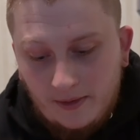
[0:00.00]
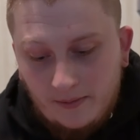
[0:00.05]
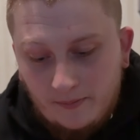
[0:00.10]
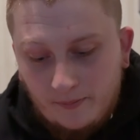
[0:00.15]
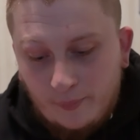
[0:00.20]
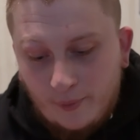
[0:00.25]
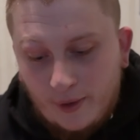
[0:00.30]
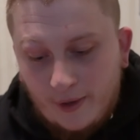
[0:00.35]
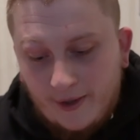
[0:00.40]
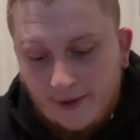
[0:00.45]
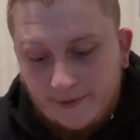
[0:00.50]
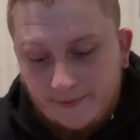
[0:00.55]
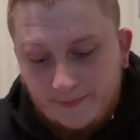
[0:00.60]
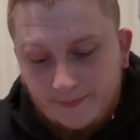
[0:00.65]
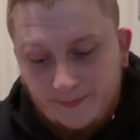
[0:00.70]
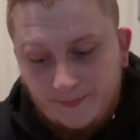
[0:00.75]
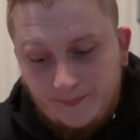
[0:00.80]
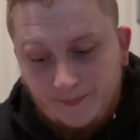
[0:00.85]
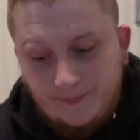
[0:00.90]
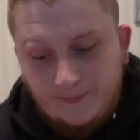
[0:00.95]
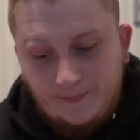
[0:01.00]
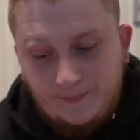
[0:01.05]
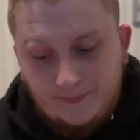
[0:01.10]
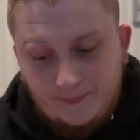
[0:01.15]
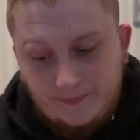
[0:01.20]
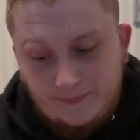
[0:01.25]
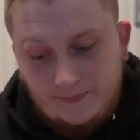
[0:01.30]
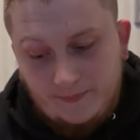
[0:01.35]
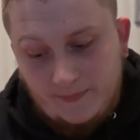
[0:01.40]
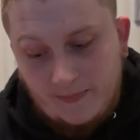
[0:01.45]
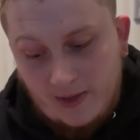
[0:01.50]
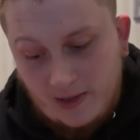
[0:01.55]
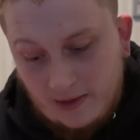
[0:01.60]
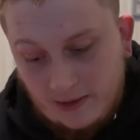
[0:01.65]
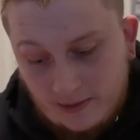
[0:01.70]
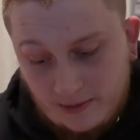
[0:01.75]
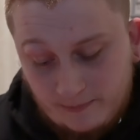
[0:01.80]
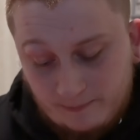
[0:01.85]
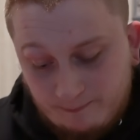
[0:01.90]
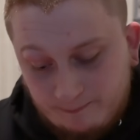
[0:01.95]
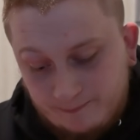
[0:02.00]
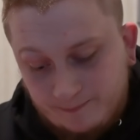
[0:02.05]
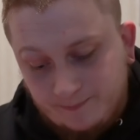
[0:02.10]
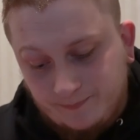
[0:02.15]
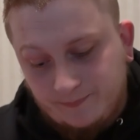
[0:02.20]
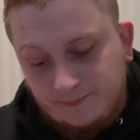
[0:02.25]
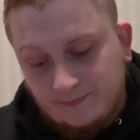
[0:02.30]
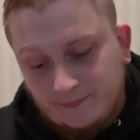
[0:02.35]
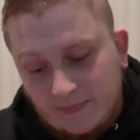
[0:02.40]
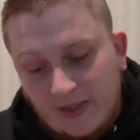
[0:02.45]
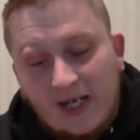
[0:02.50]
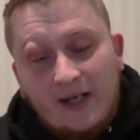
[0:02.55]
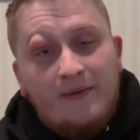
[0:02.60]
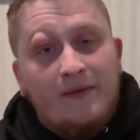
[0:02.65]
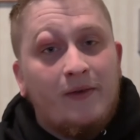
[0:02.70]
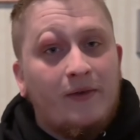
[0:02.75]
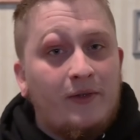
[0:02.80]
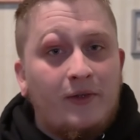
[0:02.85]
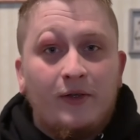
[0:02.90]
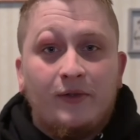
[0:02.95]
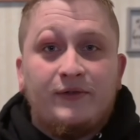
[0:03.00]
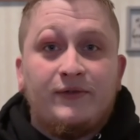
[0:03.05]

But, yeah, there you go.